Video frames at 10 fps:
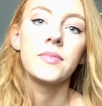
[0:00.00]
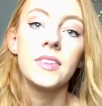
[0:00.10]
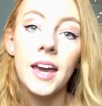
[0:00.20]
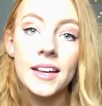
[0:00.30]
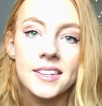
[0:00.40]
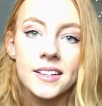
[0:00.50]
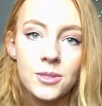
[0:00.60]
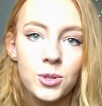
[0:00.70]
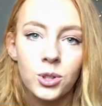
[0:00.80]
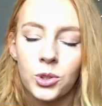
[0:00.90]
Yes, it
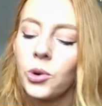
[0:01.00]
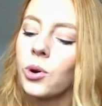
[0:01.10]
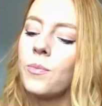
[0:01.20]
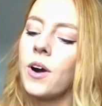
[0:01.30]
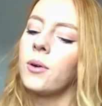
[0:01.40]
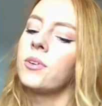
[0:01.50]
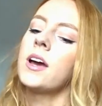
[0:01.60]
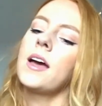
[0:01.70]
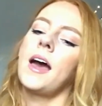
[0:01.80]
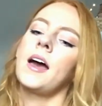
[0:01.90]
is called cocoa brown.
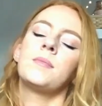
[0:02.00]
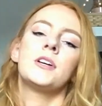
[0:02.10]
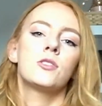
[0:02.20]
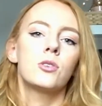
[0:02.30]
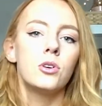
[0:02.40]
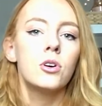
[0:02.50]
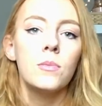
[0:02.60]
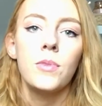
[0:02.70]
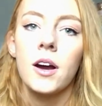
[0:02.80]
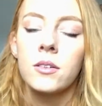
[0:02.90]
It's a
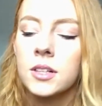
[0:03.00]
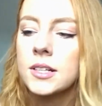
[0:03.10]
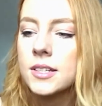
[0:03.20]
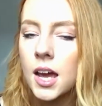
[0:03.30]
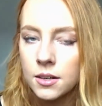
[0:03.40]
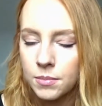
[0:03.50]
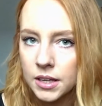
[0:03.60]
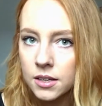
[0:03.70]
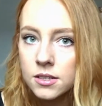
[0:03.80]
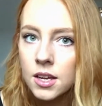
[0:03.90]
cocoa brown tanning
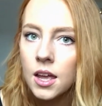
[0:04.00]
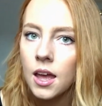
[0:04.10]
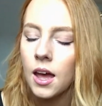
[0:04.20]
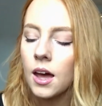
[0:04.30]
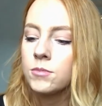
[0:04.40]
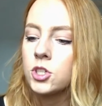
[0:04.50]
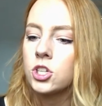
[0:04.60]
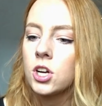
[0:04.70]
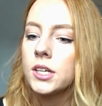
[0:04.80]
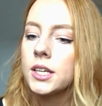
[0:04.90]
mitt. I'm
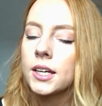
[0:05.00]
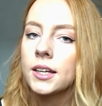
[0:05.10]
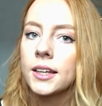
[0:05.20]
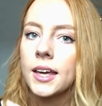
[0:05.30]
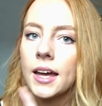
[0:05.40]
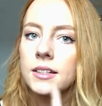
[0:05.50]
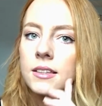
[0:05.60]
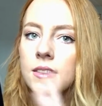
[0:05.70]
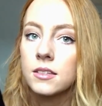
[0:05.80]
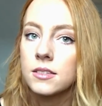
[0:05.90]
sure you can get
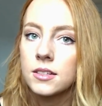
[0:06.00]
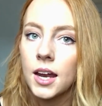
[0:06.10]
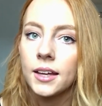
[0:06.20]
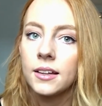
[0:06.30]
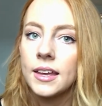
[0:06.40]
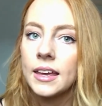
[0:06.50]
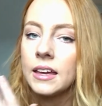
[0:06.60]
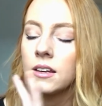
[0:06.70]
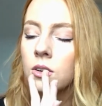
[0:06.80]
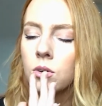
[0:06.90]
this style
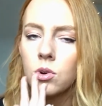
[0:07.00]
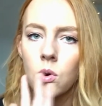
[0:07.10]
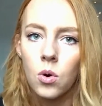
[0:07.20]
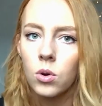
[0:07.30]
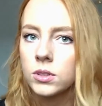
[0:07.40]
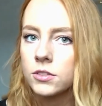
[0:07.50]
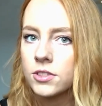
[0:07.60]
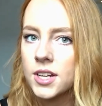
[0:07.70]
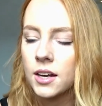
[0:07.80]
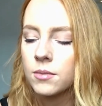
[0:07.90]
in all
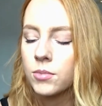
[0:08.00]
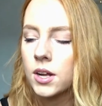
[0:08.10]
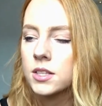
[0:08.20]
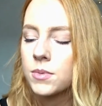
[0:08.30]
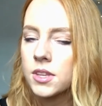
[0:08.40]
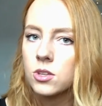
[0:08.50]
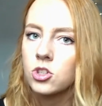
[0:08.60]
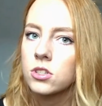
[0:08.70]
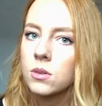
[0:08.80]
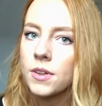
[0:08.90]
different tanning brands, but this is
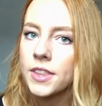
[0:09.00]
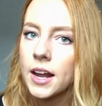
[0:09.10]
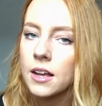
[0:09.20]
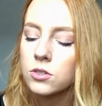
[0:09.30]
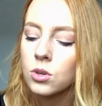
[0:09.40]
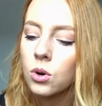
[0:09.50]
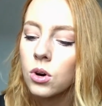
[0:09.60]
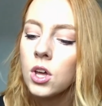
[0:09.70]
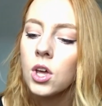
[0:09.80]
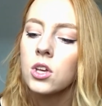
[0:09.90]
just the one that I saw.
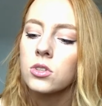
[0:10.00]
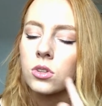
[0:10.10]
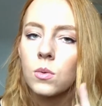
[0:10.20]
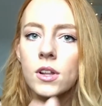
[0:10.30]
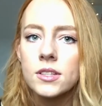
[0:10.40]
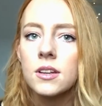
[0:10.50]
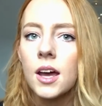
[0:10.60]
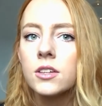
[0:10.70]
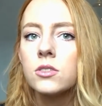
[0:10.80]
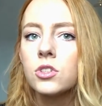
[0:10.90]
So the ones that
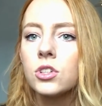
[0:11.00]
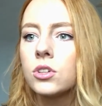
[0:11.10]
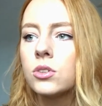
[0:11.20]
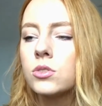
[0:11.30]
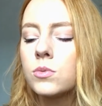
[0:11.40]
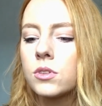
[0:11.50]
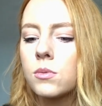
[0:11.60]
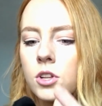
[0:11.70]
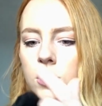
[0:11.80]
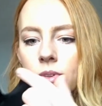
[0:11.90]
I used to use were the
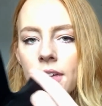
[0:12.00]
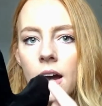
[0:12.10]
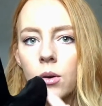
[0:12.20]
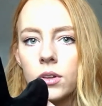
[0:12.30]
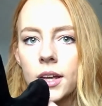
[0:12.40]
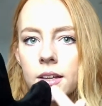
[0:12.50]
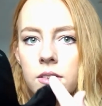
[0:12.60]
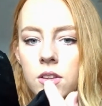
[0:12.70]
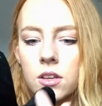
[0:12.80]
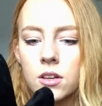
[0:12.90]
ones without like
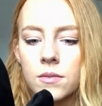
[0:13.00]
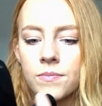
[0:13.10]
the